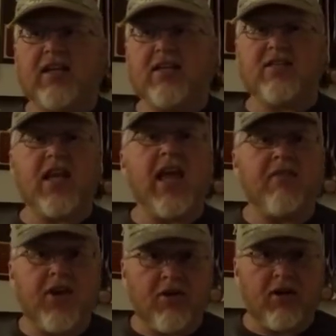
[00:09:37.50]
is
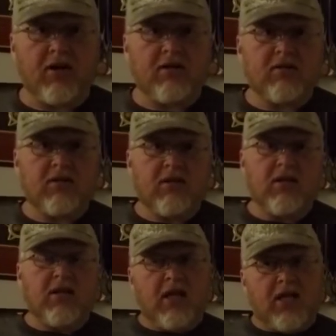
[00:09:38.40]
heavy current.
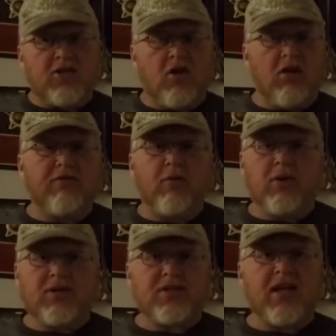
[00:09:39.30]
It's hard for
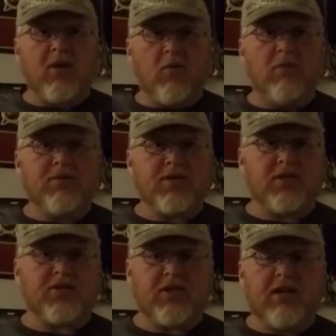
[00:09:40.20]
it to stay in one position.